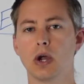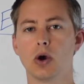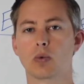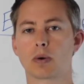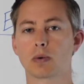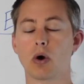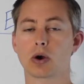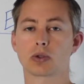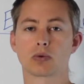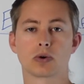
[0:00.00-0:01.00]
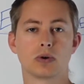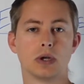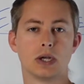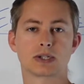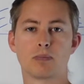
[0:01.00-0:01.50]
where we walk through
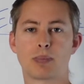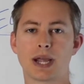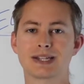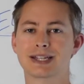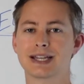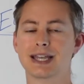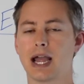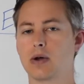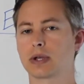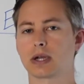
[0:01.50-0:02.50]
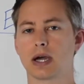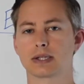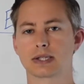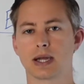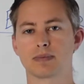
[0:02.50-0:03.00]
some basic accounting
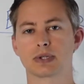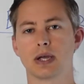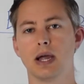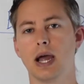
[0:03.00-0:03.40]
concepts